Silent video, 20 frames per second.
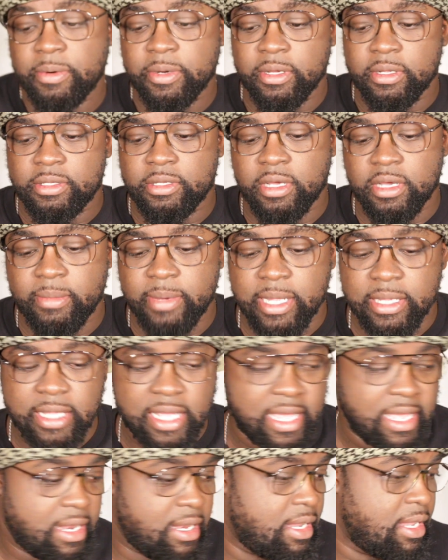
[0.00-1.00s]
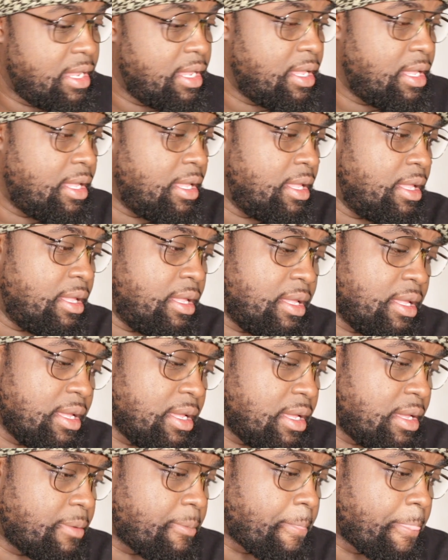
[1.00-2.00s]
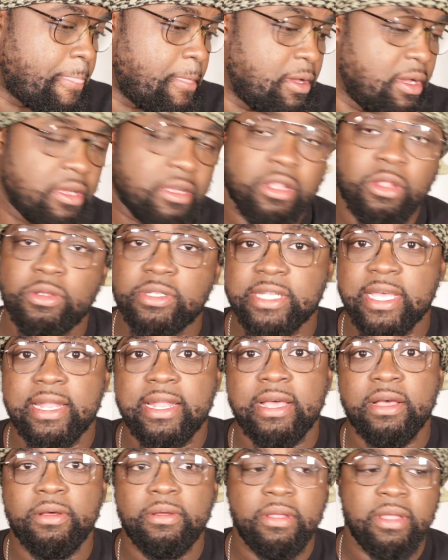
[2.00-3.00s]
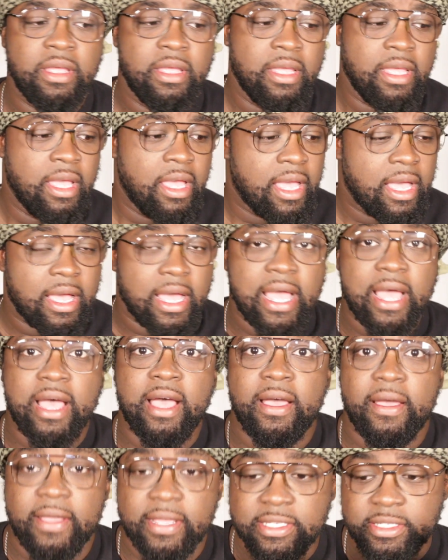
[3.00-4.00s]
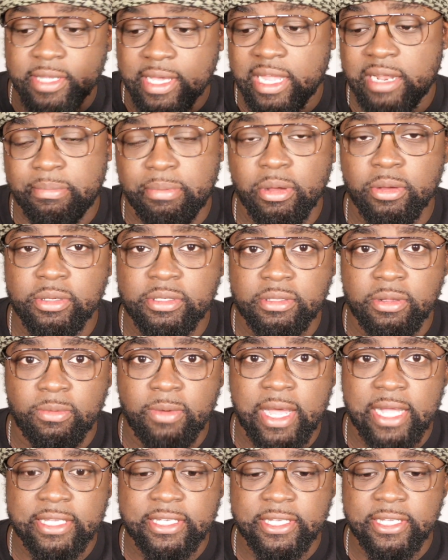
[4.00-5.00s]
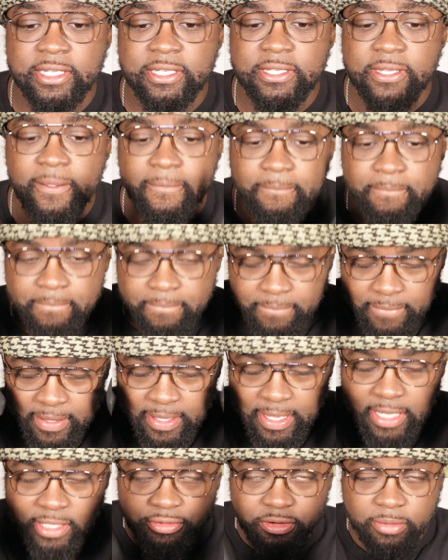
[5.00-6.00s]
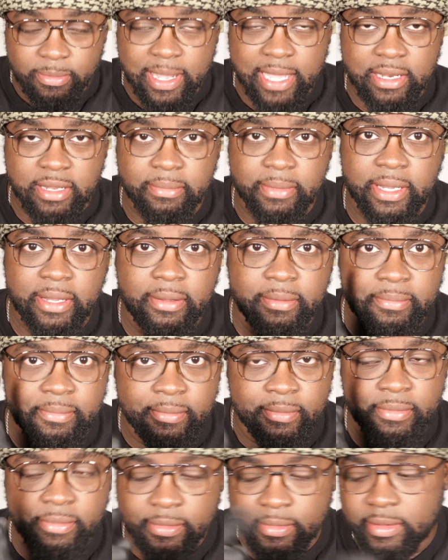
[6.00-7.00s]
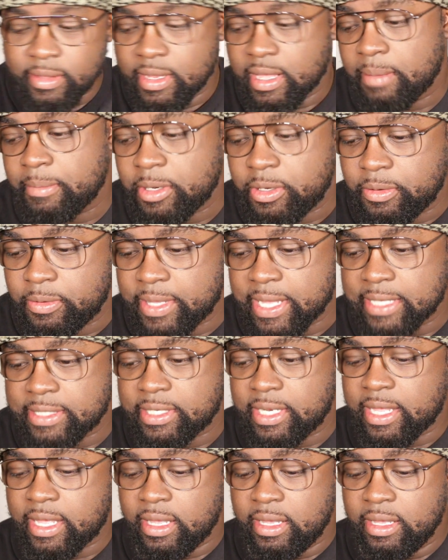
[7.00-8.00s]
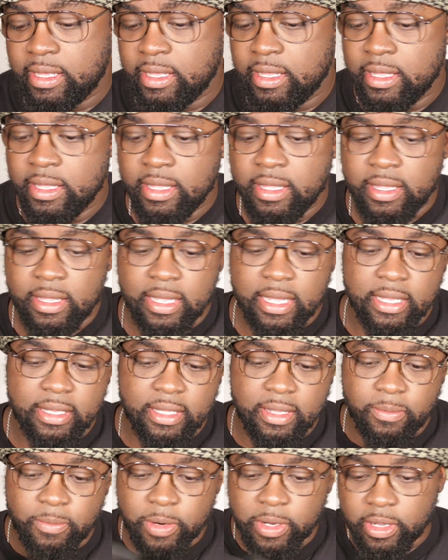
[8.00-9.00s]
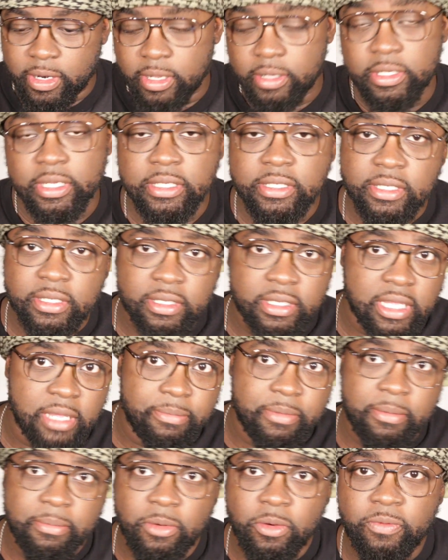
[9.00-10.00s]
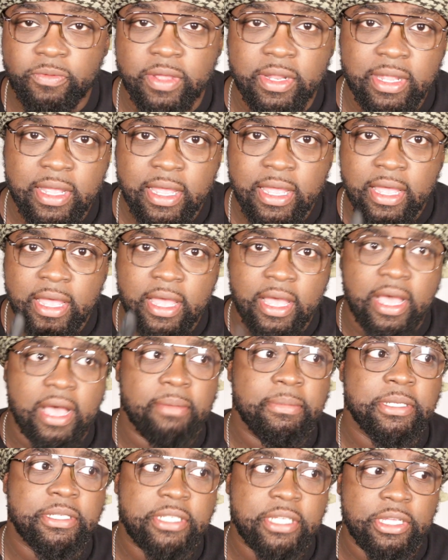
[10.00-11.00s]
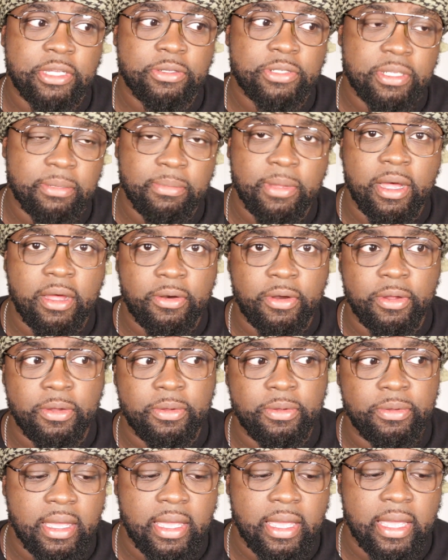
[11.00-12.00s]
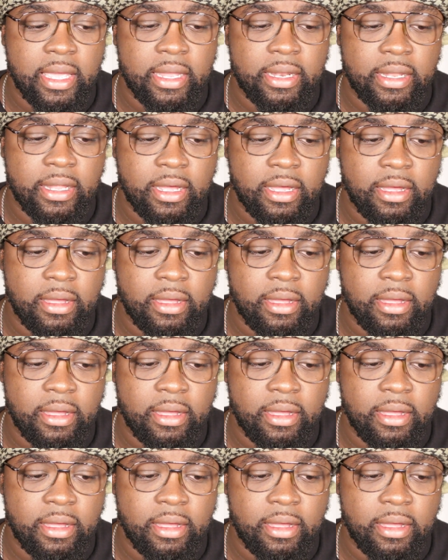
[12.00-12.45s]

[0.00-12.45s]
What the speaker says: we're going to talk about that. Close that out. I still got to post the watches. Thanks for reminding me. I'm gonna do that today, and then we're gonna just keep it moving. I'm gonna see you tomorrow, and